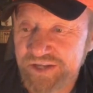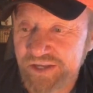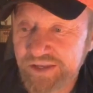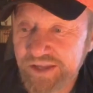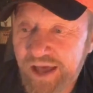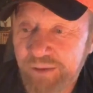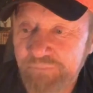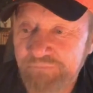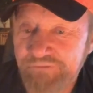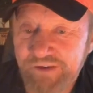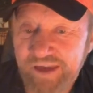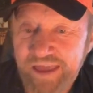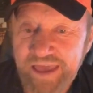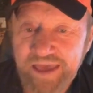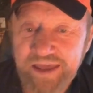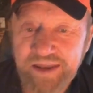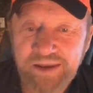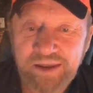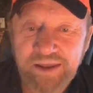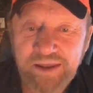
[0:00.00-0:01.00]
a top
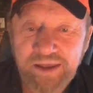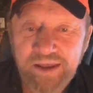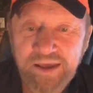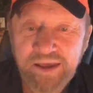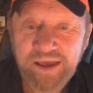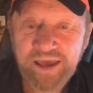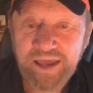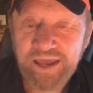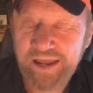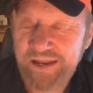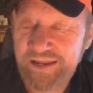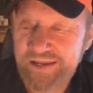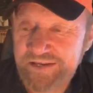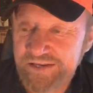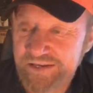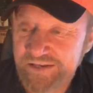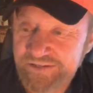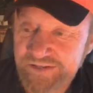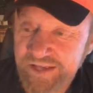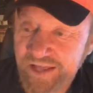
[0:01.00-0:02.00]
fan, and he
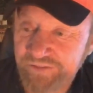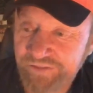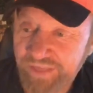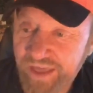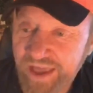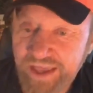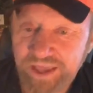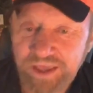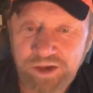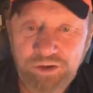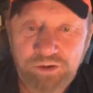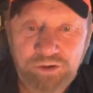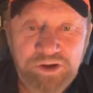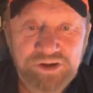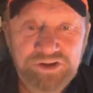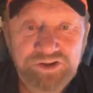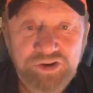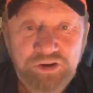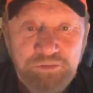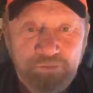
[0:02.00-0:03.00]
has said thank you,
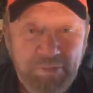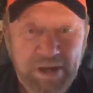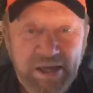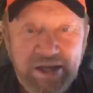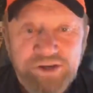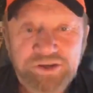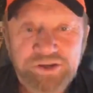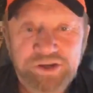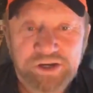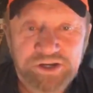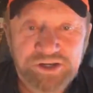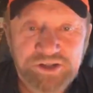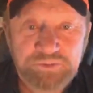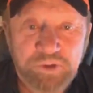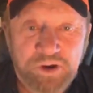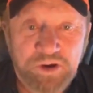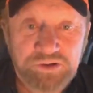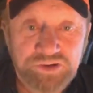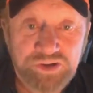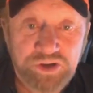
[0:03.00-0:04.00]
and sure, be in touch,
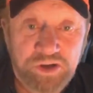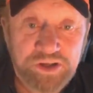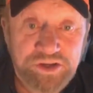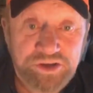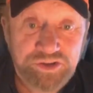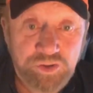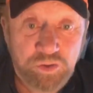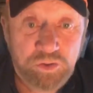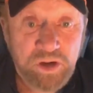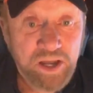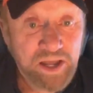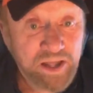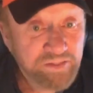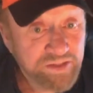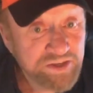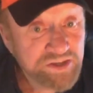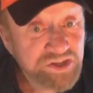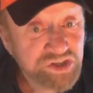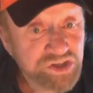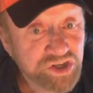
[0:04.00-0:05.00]
because you'll enjoy.
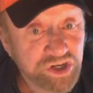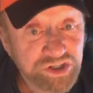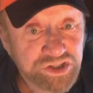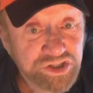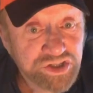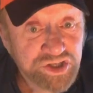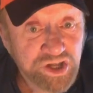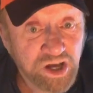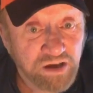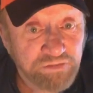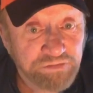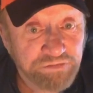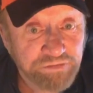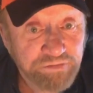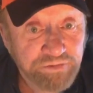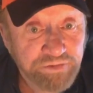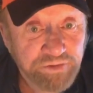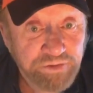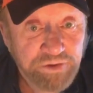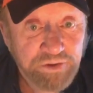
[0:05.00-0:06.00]
This is good stuff.
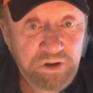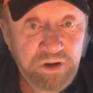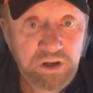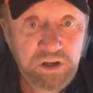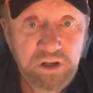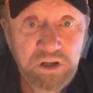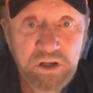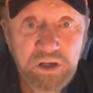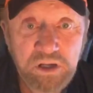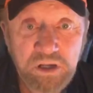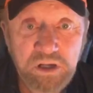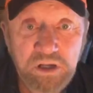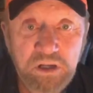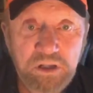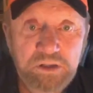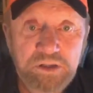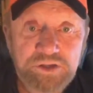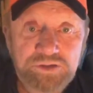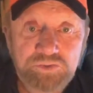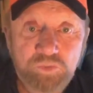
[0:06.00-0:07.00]

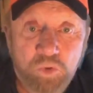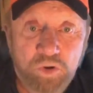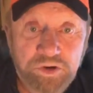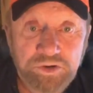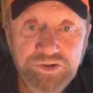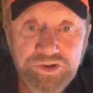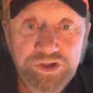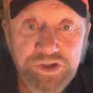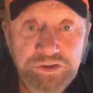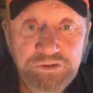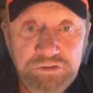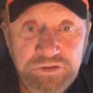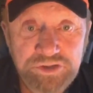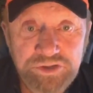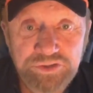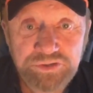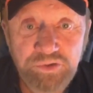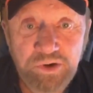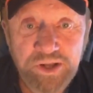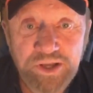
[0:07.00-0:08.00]
This Works tool
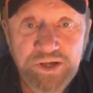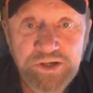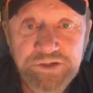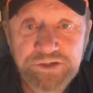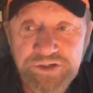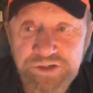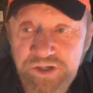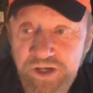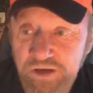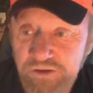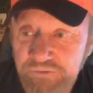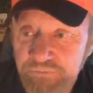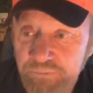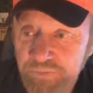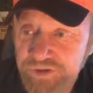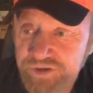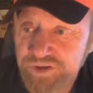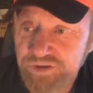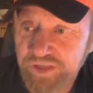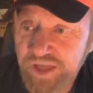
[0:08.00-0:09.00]
is really good stuff.
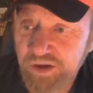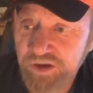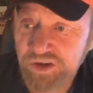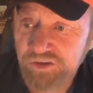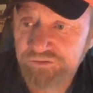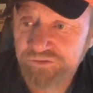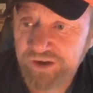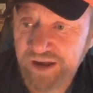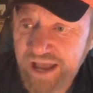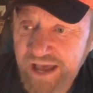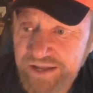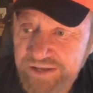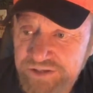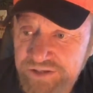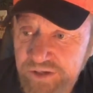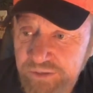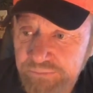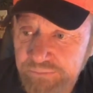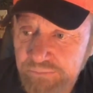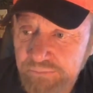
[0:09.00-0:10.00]
But you think you've forgotten
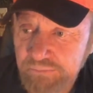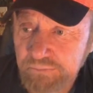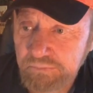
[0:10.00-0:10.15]
something?